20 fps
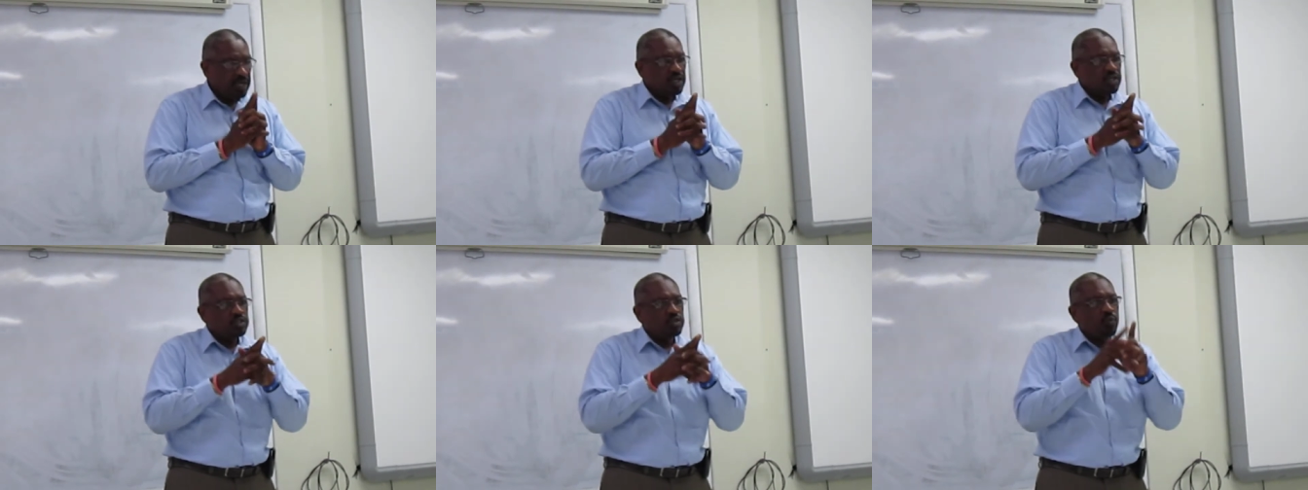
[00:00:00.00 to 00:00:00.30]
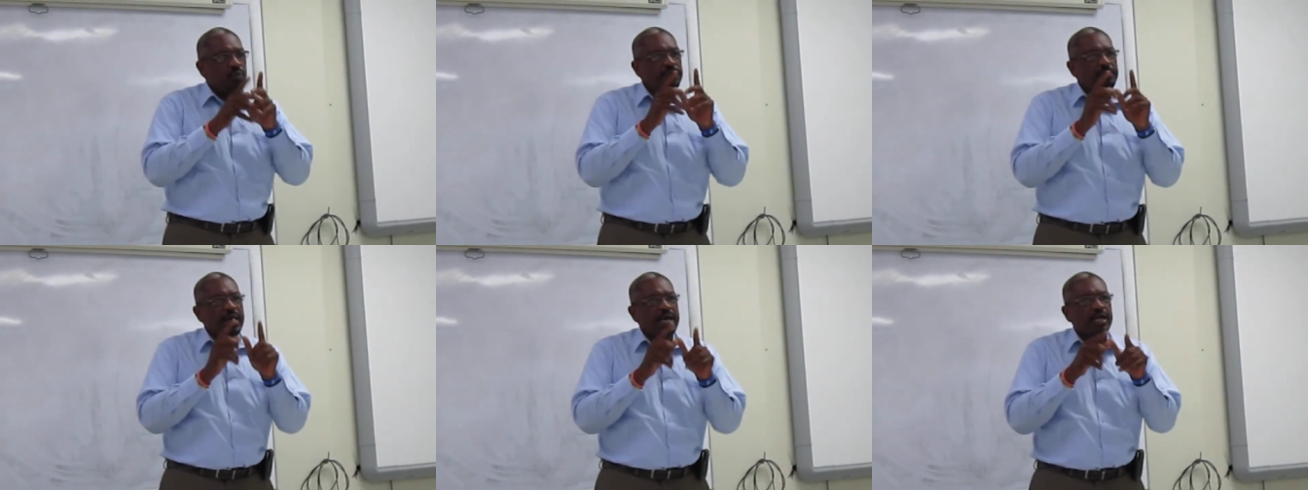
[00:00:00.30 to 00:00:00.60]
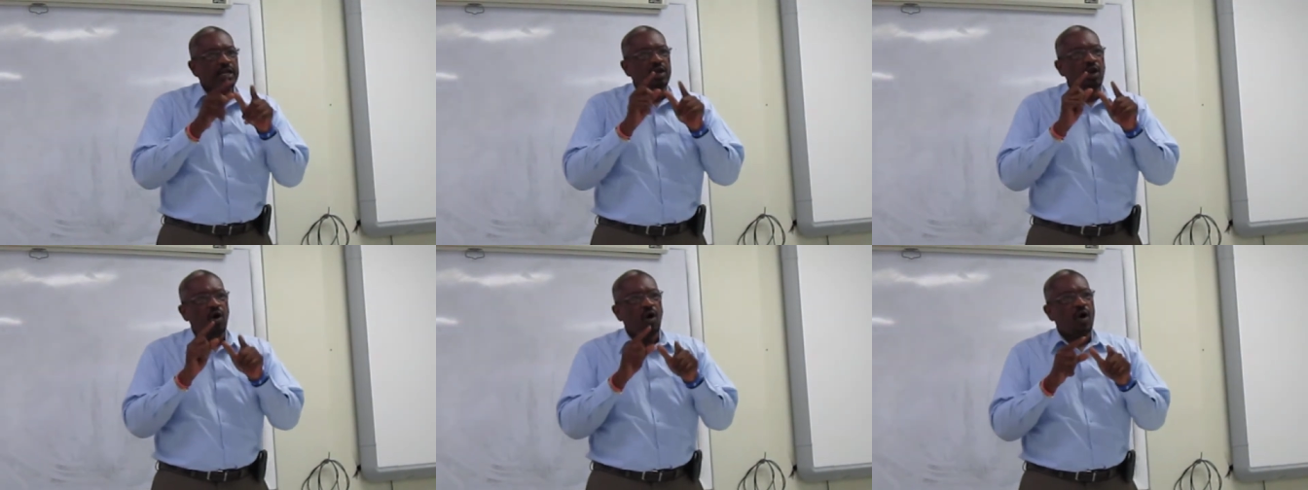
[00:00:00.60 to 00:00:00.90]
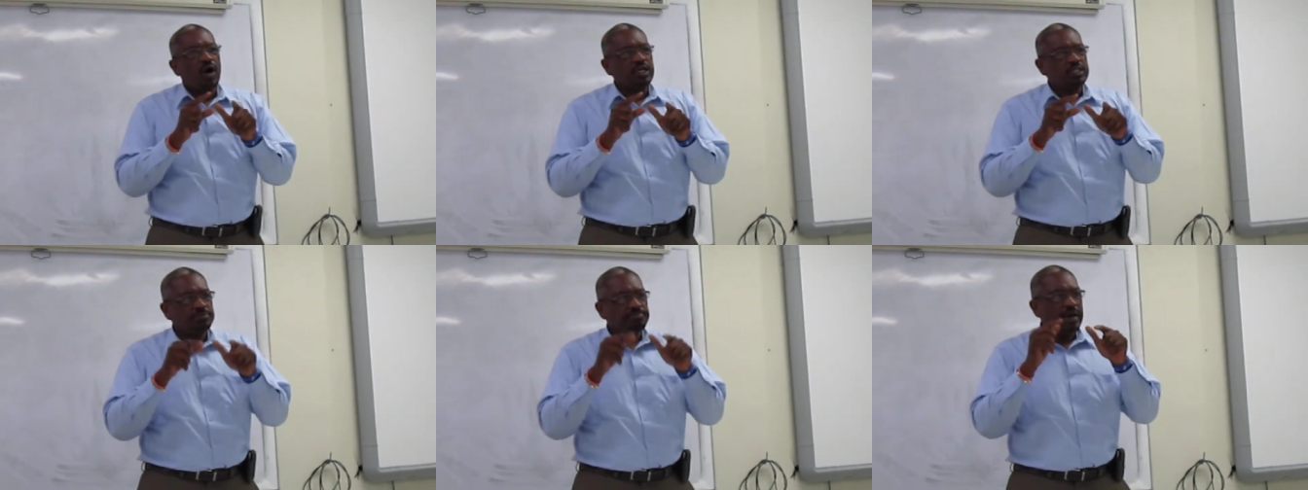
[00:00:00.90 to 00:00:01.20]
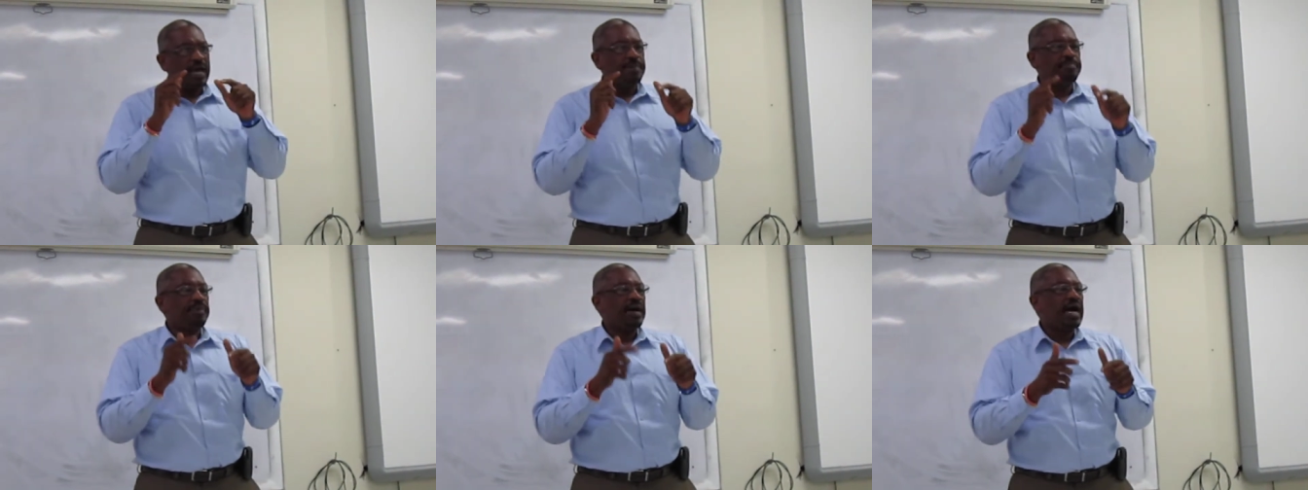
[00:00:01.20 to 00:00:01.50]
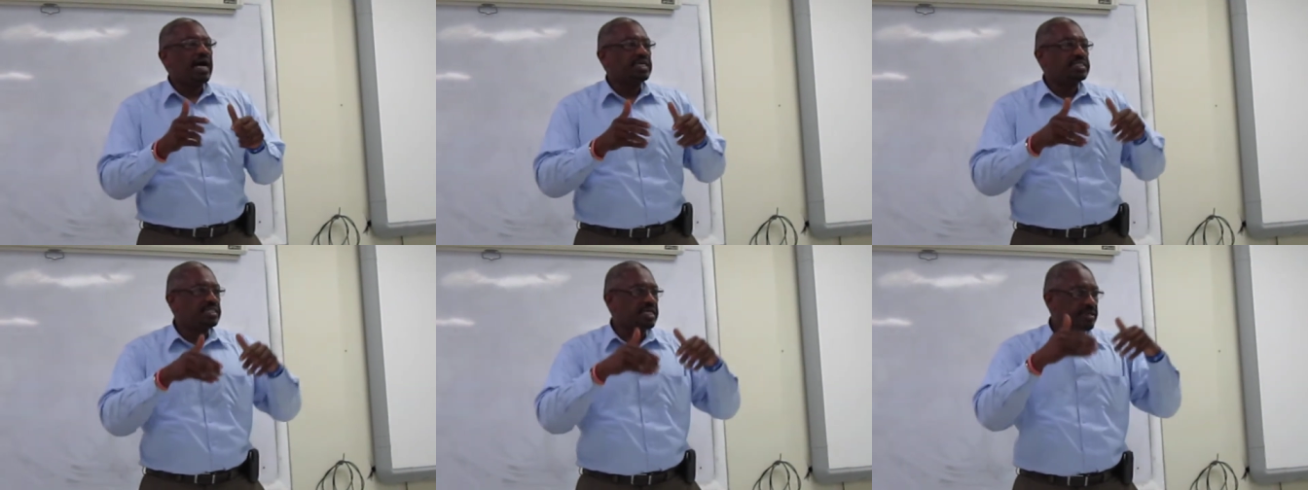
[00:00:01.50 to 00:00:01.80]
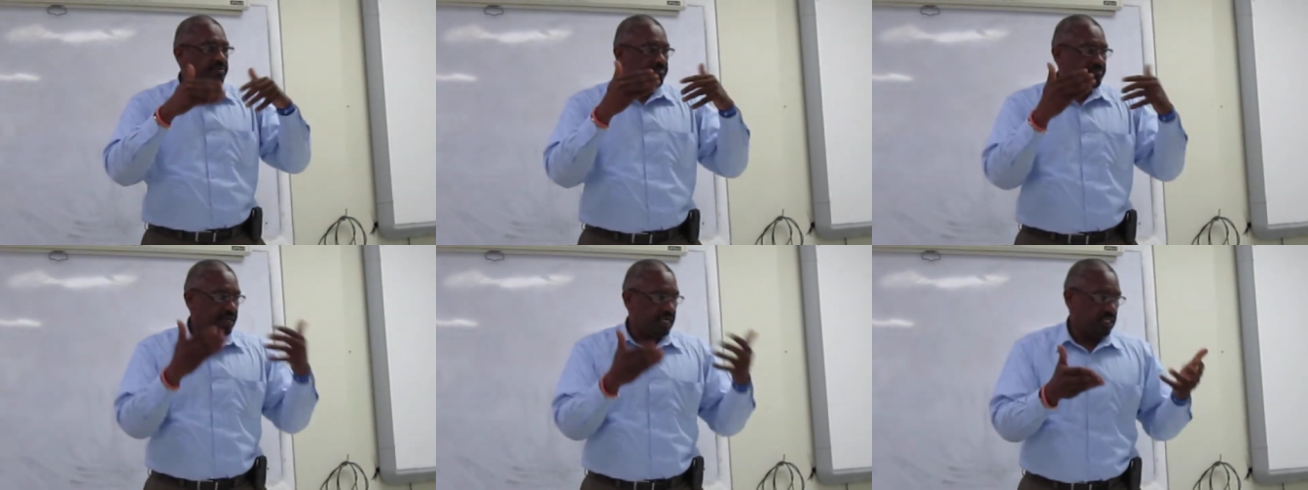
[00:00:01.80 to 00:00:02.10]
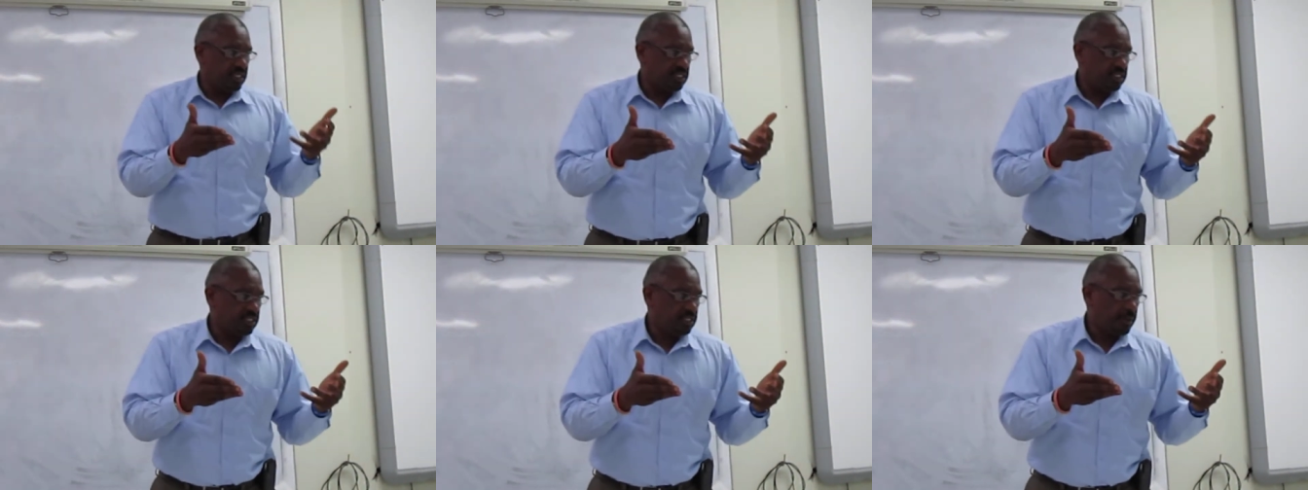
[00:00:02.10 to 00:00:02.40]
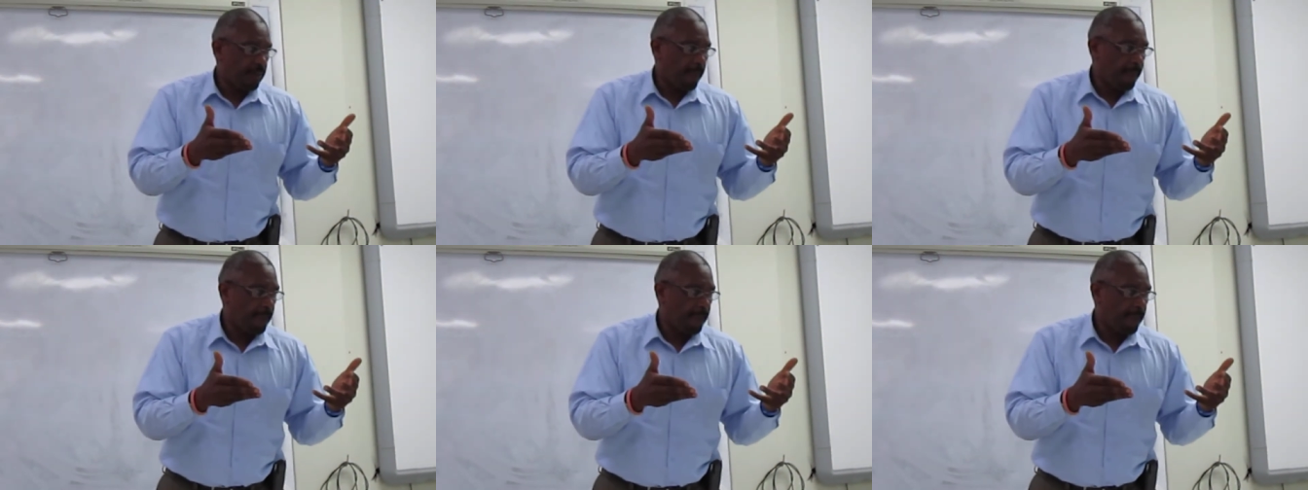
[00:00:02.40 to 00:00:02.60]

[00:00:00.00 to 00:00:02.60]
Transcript: So we make laws by passing bills,